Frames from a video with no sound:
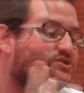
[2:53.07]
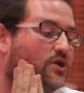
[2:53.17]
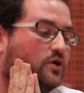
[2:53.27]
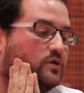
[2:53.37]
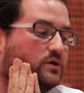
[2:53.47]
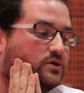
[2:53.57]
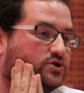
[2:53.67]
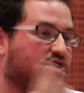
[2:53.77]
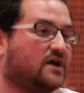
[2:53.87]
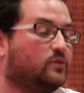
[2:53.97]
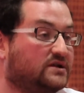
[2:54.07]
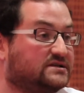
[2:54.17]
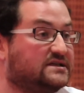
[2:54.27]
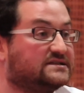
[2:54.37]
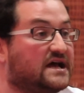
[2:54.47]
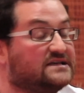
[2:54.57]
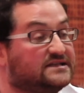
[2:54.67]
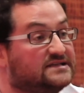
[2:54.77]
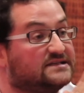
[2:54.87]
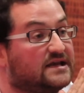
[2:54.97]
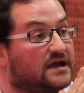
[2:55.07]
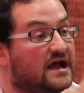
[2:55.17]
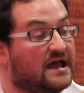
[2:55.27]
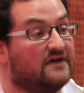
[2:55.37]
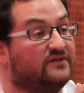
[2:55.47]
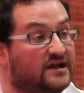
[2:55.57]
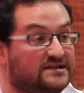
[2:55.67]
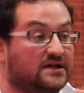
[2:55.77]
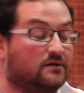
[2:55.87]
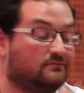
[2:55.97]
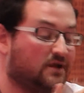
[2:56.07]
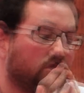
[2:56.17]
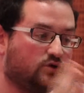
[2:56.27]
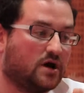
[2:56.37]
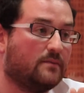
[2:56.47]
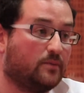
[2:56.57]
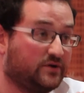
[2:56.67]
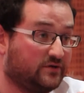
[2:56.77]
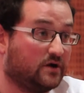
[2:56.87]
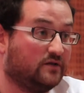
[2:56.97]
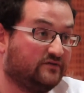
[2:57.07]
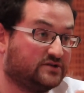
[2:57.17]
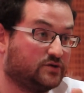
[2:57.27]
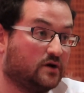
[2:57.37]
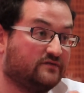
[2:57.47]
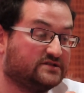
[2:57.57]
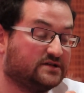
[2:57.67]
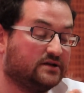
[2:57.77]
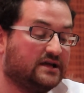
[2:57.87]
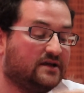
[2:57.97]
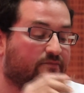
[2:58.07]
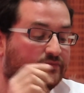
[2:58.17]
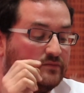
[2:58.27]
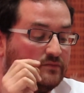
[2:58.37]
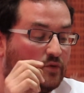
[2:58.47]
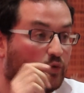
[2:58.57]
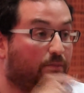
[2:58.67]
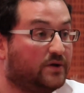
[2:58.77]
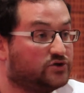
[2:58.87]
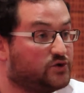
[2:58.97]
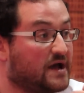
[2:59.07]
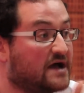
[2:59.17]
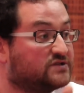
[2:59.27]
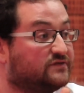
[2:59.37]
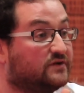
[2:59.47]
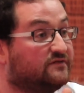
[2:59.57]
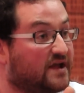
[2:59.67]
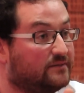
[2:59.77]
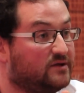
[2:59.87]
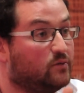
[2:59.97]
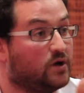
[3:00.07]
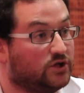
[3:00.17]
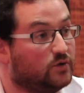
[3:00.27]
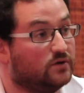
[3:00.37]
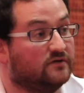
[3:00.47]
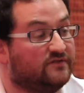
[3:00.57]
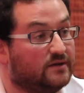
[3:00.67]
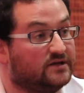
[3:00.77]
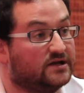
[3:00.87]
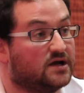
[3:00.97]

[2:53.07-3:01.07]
So John went to these guys and he said, I have an idea. You come up with your elephant to our facility, we'll build you a house for your family, we want you and your family to